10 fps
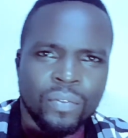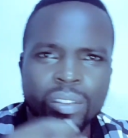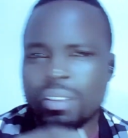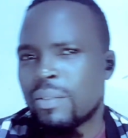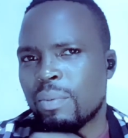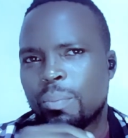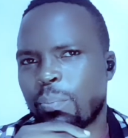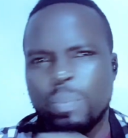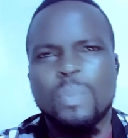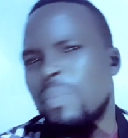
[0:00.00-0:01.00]
and this is a
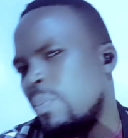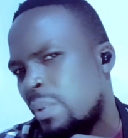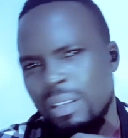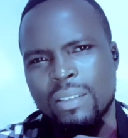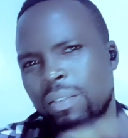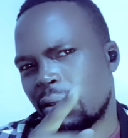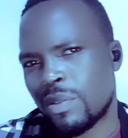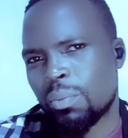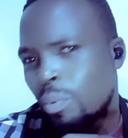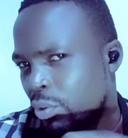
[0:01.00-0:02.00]
part which
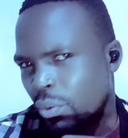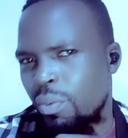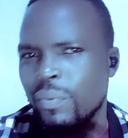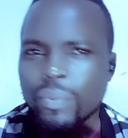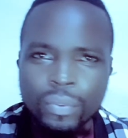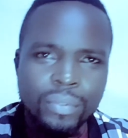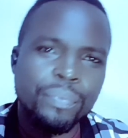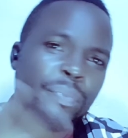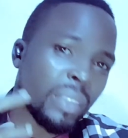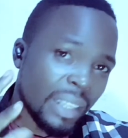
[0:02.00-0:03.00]
is crucial
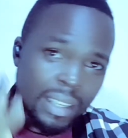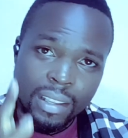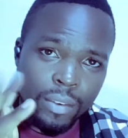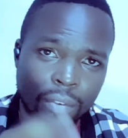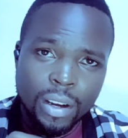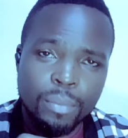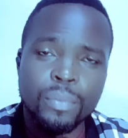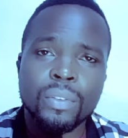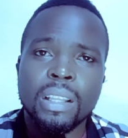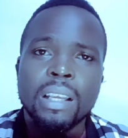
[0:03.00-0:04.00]
on your
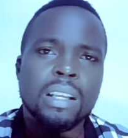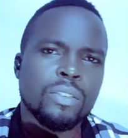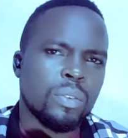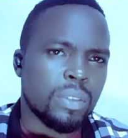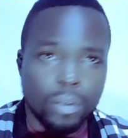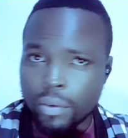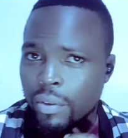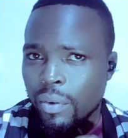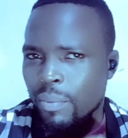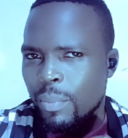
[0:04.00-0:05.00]
farm. So when you
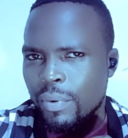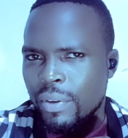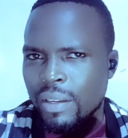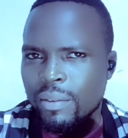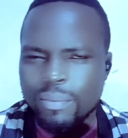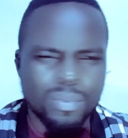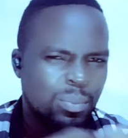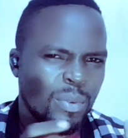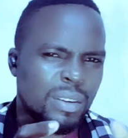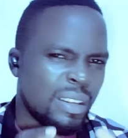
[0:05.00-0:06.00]
don't know the
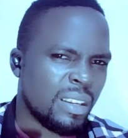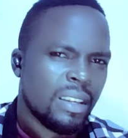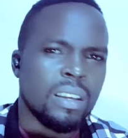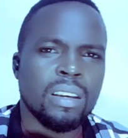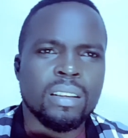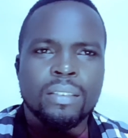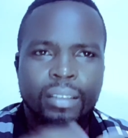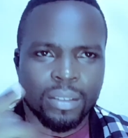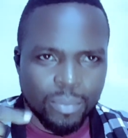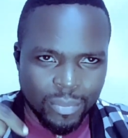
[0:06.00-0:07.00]
brooding,
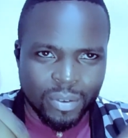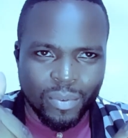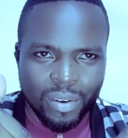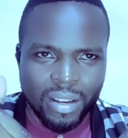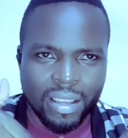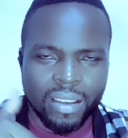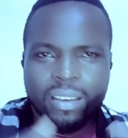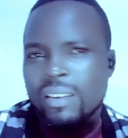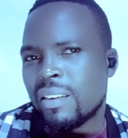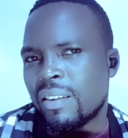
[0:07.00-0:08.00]
just check for the
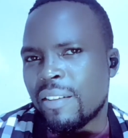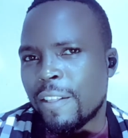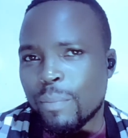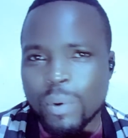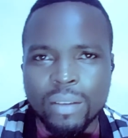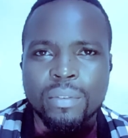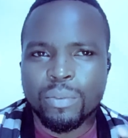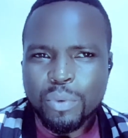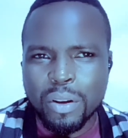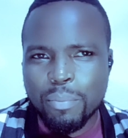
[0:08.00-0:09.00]
link in the
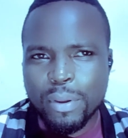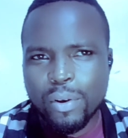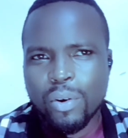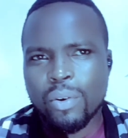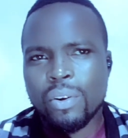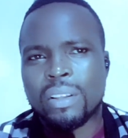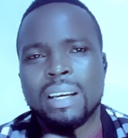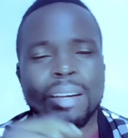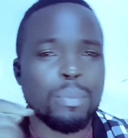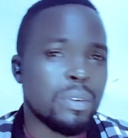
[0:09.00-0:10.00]
description below
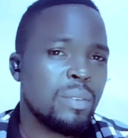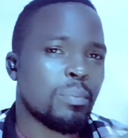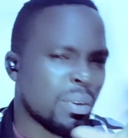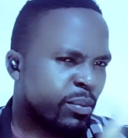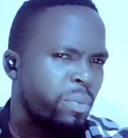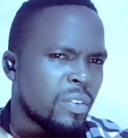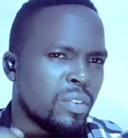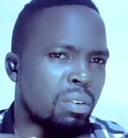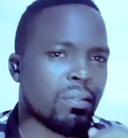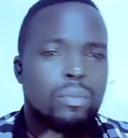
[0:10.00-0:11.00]
about my
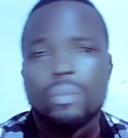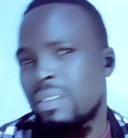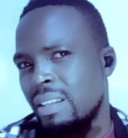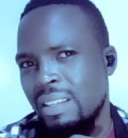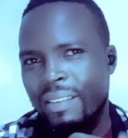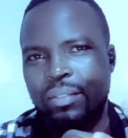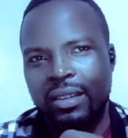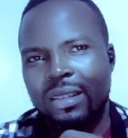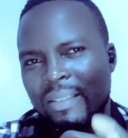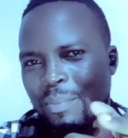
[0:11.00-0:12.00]
video on
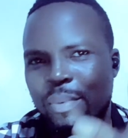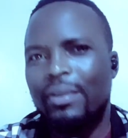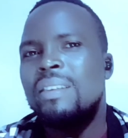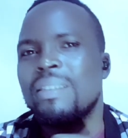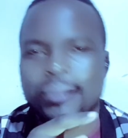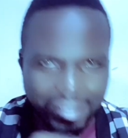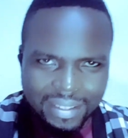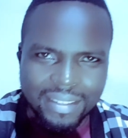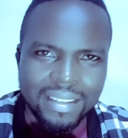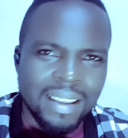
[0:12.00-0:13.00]
chicks brooding
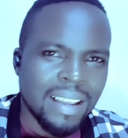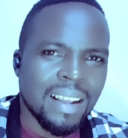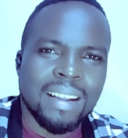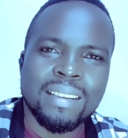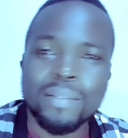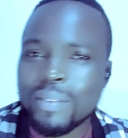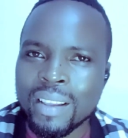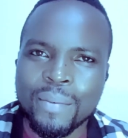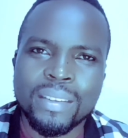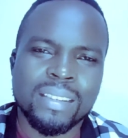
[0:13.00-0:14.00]
basics, and those
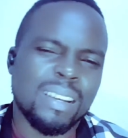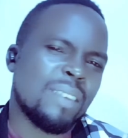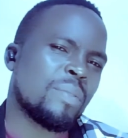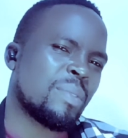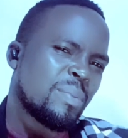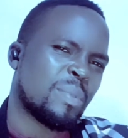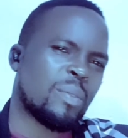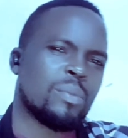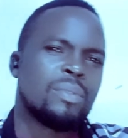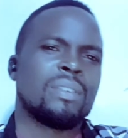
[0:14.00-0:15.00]
basics will help
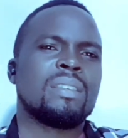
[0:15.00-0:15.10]
you